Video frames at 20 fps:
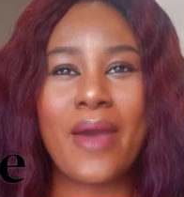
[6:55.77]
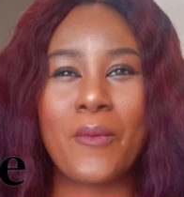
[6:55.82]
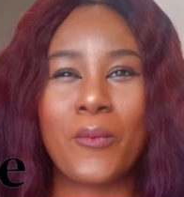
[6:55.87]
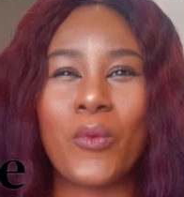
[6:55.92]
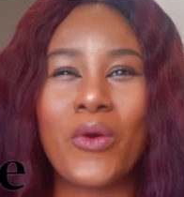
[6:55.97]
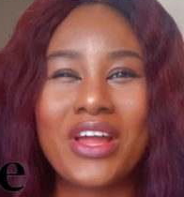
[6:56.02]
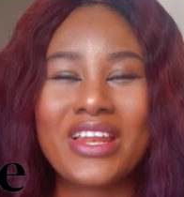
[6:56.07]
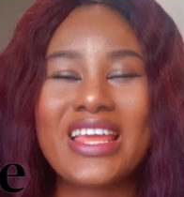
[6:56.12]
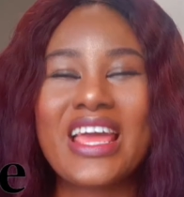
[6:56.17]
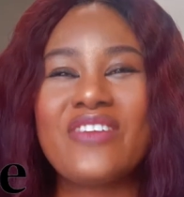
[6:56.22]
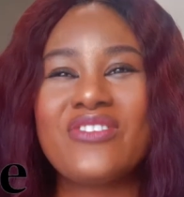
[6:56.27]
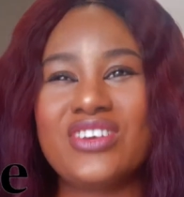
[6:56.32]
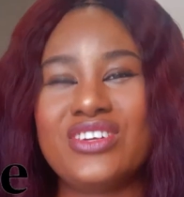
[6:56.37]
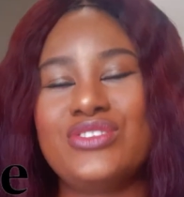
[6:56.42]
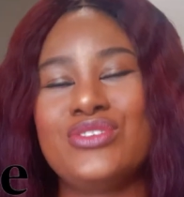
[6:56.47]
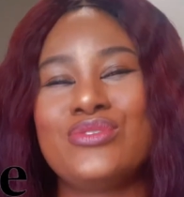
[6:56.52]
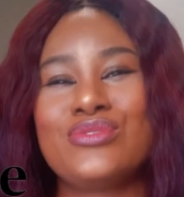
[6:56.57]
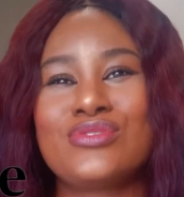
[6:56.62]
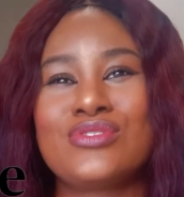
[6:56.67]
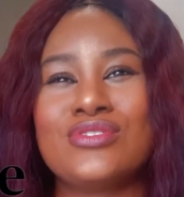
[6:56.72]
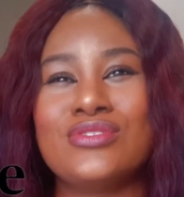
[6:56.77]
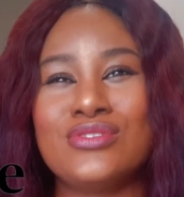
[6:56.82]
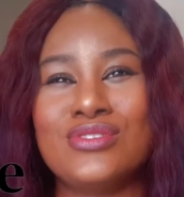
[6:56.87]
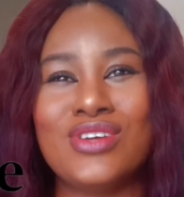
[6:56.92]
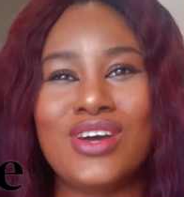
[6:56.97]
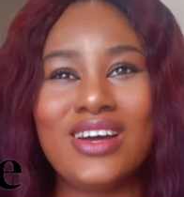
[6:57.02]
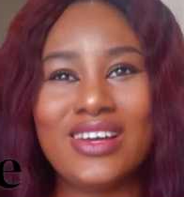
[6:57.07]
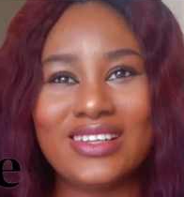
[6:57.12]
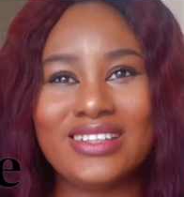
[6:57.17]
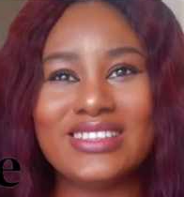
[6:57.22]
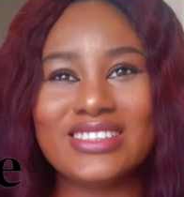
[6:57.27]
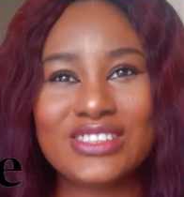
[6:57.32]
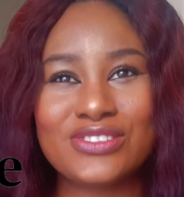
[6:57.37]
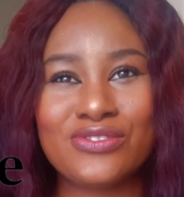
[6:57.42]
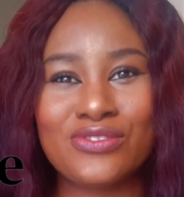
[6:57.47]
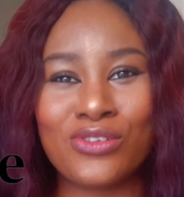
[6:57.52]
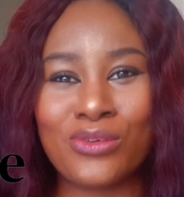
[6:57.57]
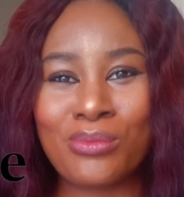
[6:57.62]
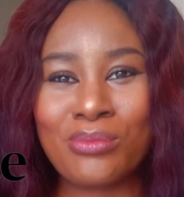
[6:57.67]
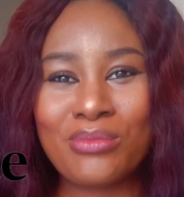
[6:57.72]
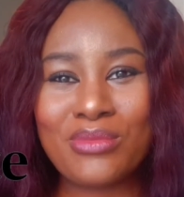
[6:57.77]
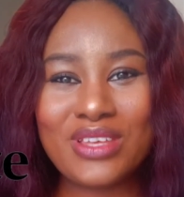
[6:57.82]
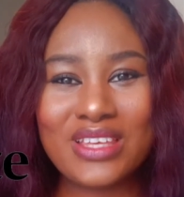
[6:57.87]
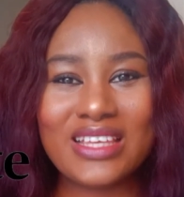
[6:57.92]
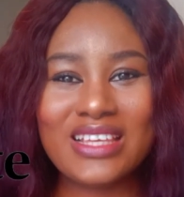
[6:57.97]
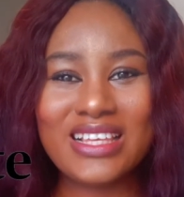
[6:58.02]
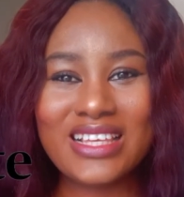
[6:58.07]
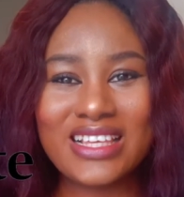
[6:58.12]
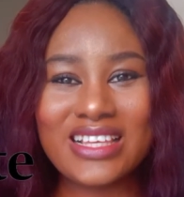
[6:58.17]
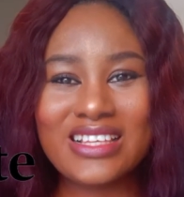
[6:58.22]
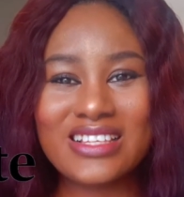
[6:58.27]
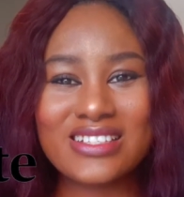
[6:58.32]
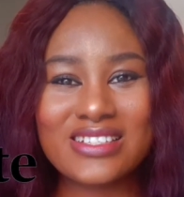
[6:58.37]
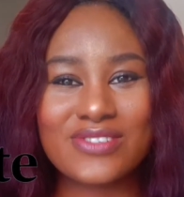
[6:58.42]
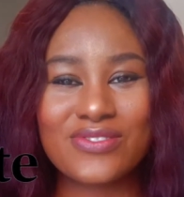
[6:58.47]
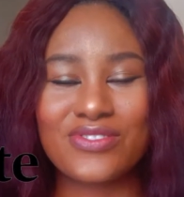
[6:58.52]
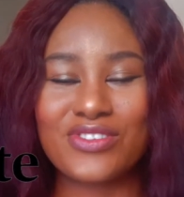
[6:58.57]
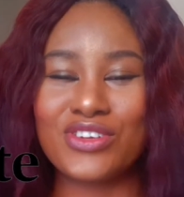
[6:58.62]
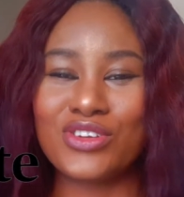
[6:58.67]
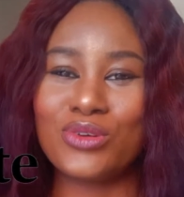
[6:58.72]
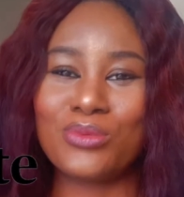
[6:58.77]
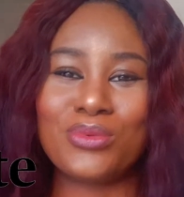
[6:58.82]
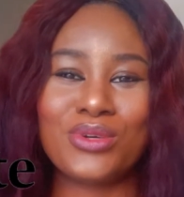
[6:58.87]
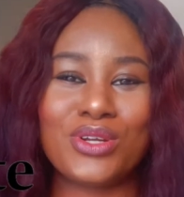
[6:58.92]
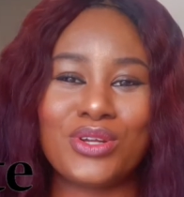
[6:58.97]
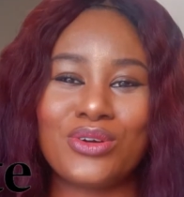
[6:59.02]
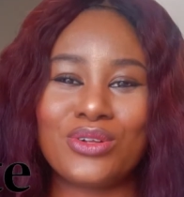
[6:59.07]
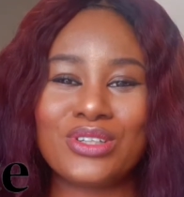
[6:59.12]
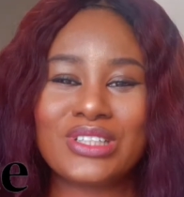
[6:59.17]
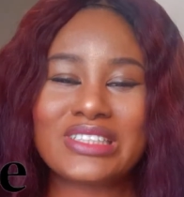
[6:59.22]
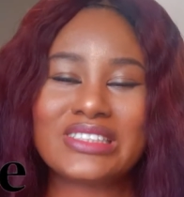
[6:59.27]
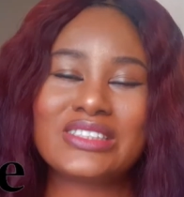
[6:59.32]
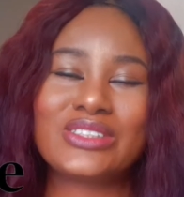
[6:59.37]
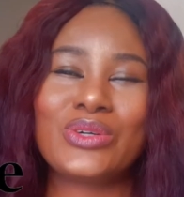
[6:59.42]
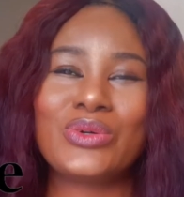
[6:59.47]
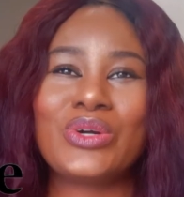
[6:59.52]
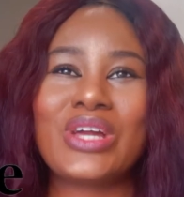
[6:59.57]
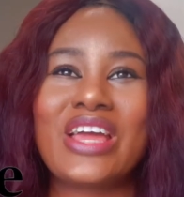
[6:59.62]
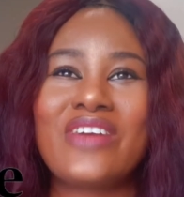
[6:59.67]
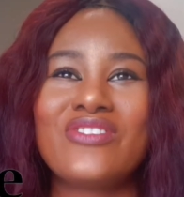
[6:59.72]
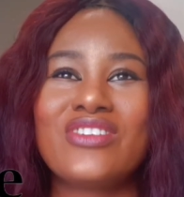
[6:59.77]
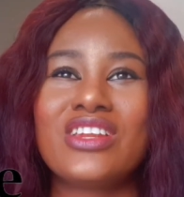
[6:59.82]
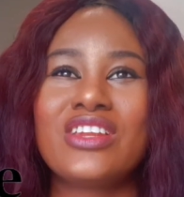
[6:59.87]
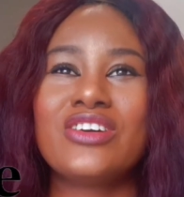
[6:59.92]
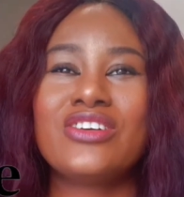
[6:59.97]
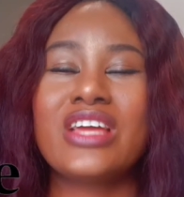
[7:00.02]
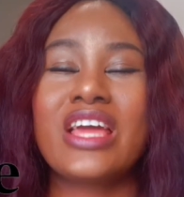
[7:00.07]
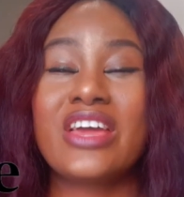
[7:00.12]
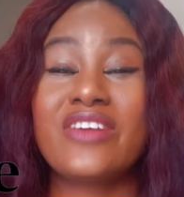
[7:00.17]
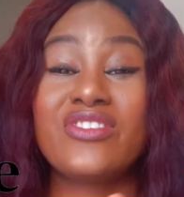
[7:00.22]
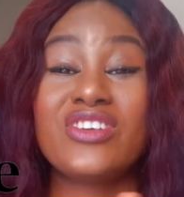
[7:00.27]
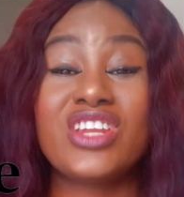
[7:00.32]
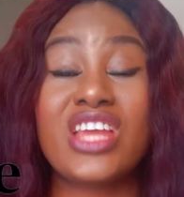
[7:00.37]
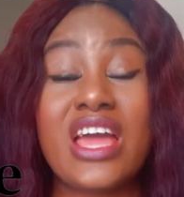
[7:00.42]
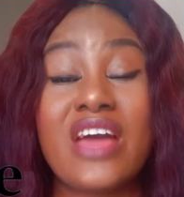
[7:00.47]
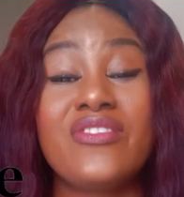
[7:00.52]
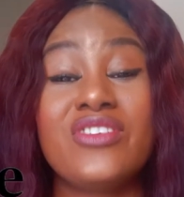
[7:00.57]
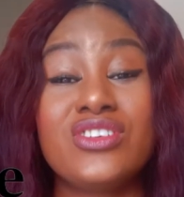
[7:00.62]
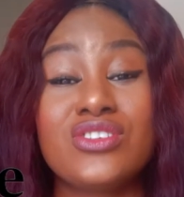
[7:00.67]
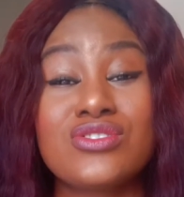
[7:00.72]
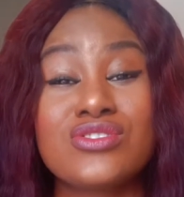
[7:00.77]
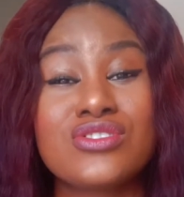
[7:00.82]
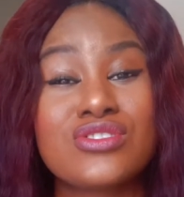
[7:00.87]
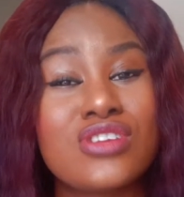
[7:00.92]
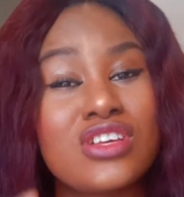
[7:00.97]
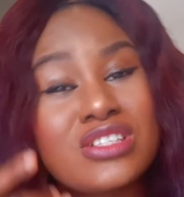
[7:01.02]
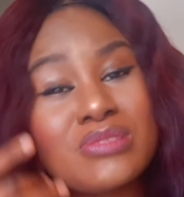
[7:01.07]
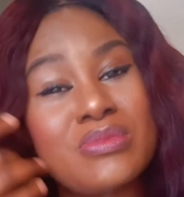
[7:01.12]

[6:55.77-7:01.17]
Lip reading: What Evernote does for me is phenomenal. So Evernote just